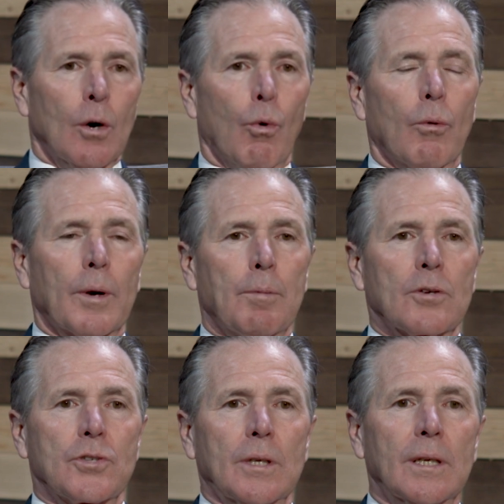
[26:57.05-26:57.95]
What would a
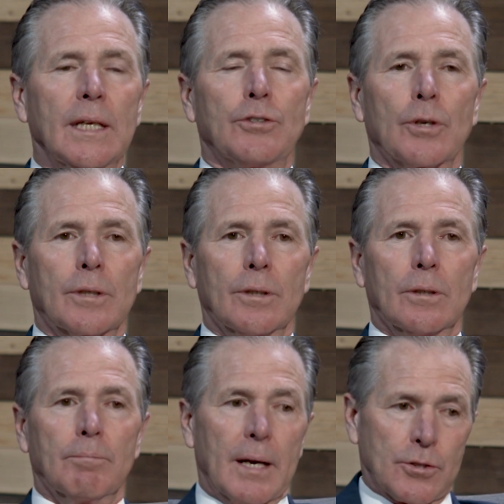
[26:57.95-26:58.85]
person need to
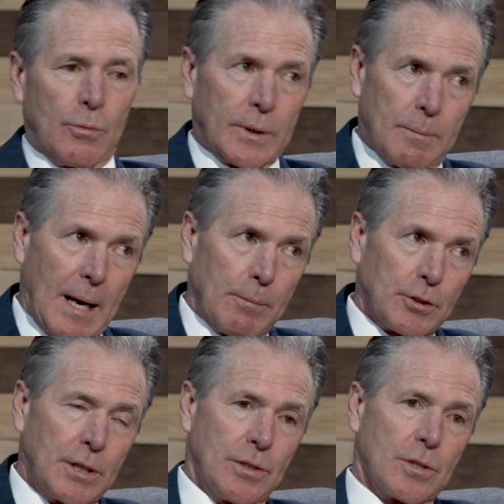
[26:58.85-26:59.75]
do based on what the
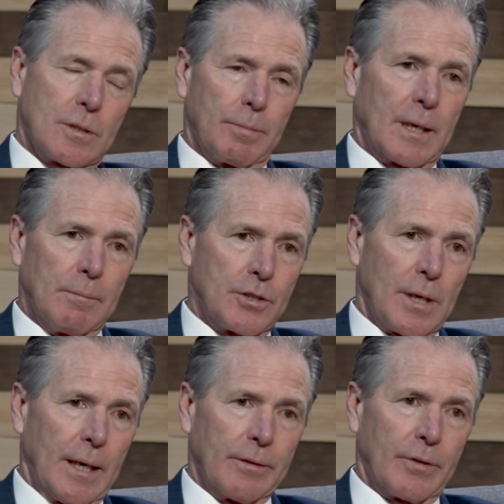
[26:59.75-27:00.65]
Bible teaches to become a
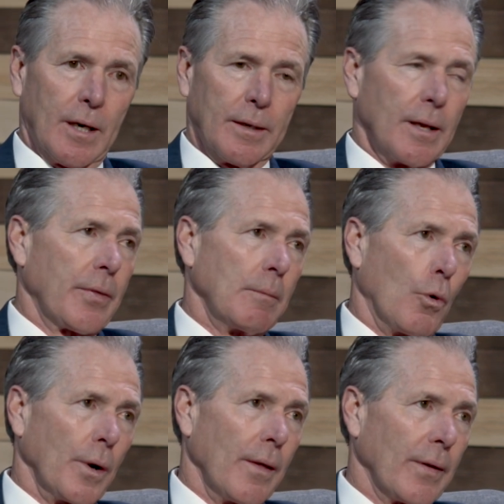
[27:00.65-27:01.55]
child of God, nothing
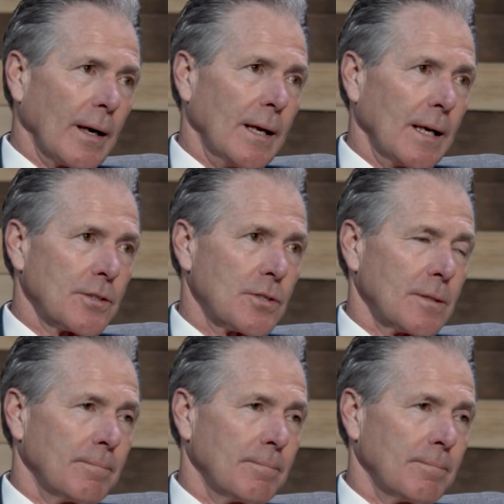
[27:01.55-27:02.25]
more, nothing less?